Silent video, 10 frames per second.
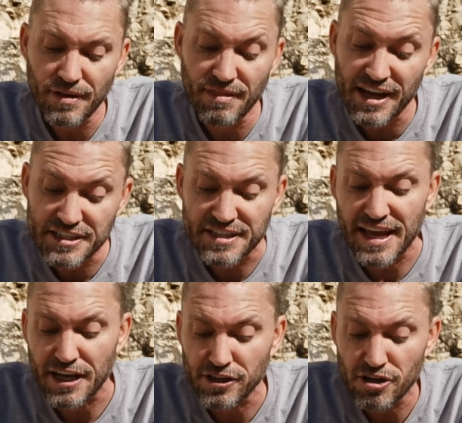Thus
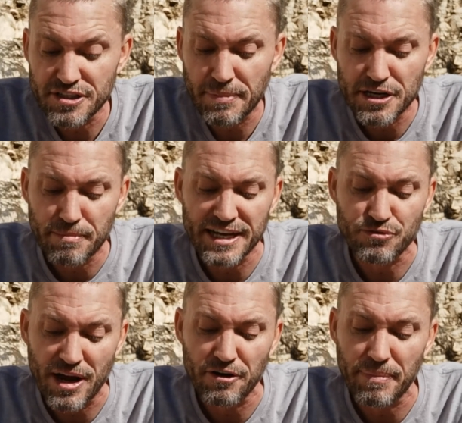they enclosed the
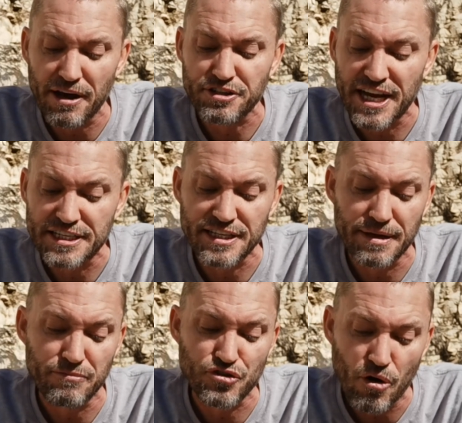Benjamites round about, chased
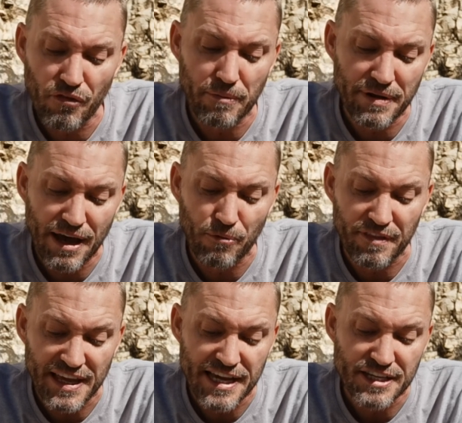them, trode them down
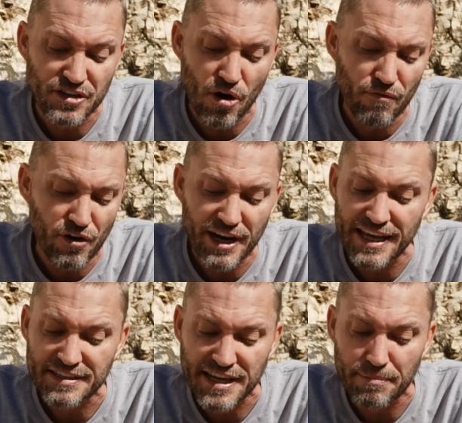with ease over
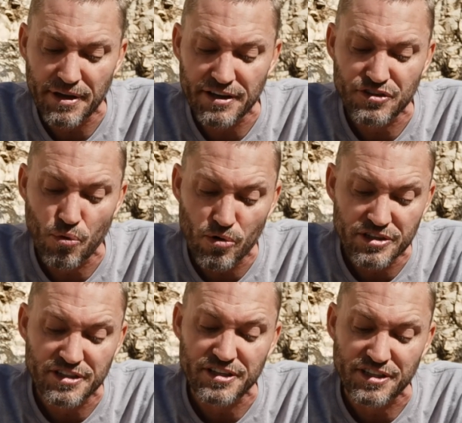against Gibeah
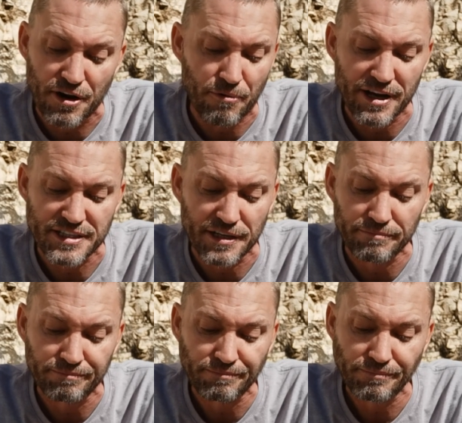towards the sunrising.
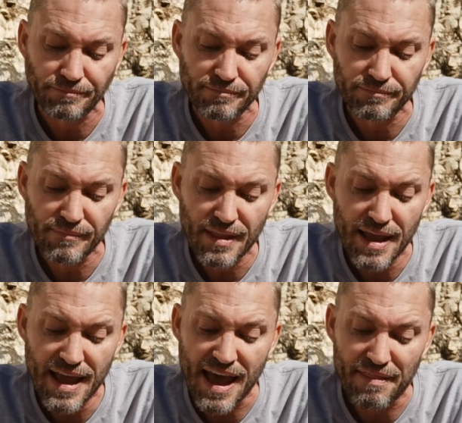
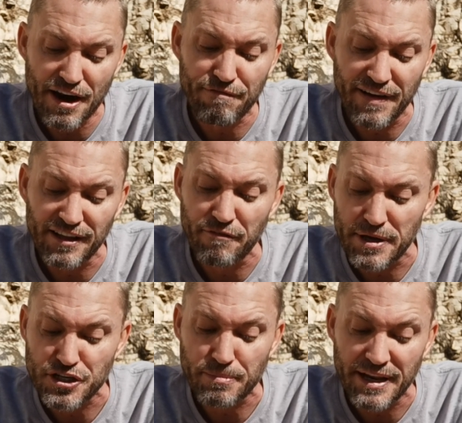And there fell of
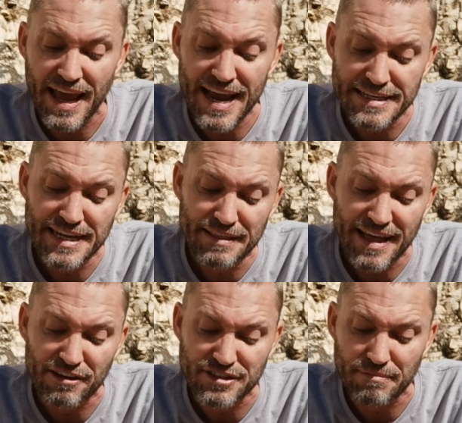Benjamin
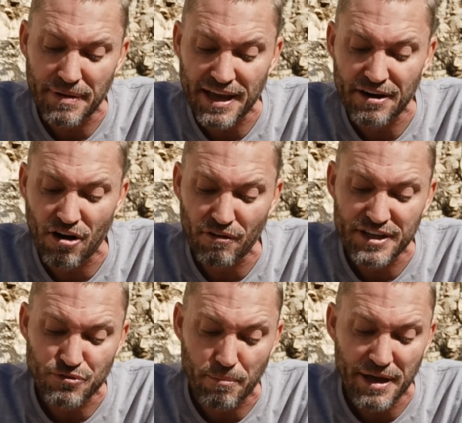18,000 men. All
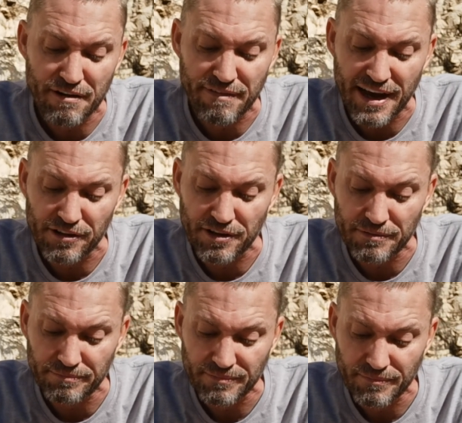these were men of valor.